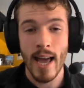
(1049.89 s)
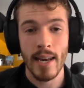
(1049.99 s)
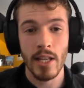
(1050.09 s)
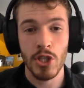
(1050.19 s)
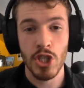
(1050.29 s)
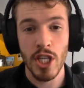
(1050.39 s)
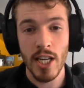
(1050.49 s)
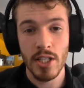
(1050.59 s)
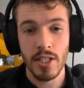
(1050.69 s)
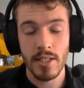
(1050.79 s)
And it
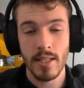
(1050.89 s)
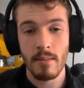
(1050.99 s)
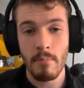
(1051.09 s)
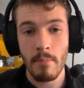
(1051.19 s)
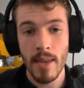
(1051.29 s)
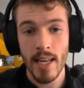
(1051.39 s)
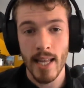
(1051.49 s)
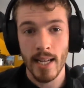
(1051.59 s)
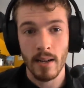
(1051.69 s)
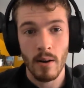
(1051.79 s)
changes the
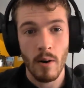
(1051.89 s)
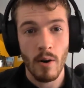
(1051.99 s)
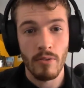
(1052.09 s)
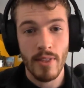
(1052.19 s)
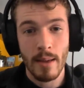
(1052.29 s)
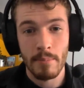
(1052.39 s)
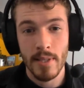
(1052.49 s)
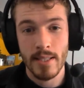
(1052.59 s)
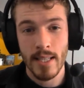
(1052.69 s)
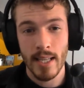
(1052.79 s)
meaning of that
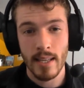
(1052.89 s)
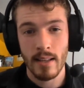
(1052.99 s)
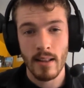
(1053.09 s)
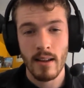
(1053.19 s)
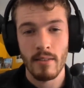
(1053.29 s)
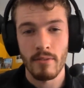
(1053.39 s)
particular